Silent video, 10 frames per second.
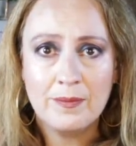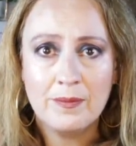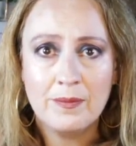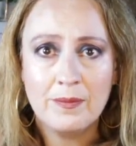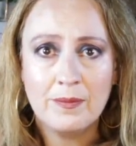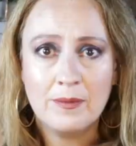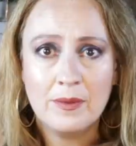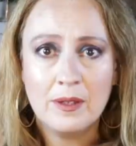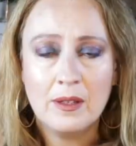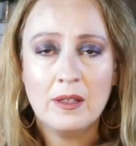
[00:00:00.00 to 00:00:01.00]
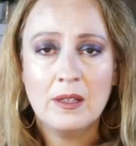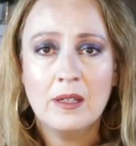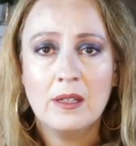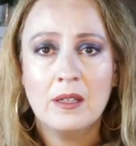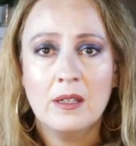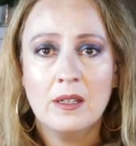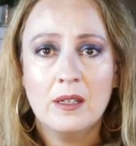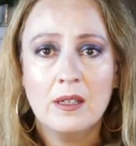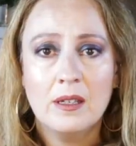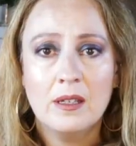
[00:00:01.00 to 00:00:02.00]

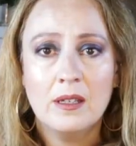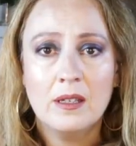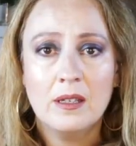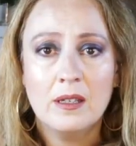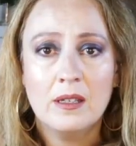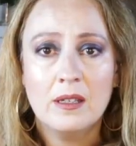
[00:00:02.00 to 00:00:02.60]
Nobody speaks.